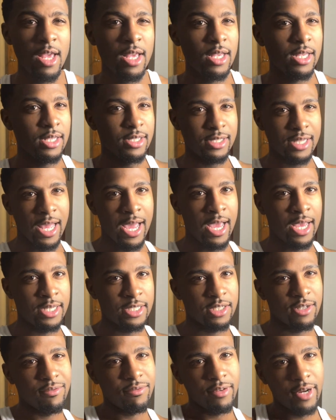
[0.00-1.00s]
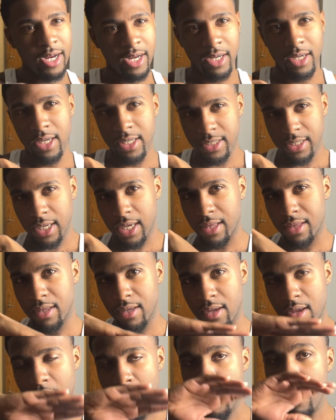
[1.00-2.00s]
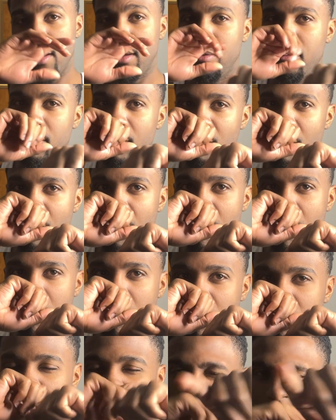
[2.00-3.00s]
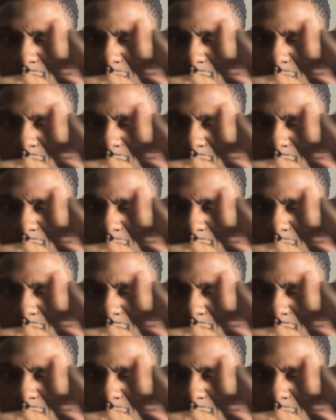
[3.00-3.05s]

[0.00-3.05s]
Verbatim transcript: slash friend get together. you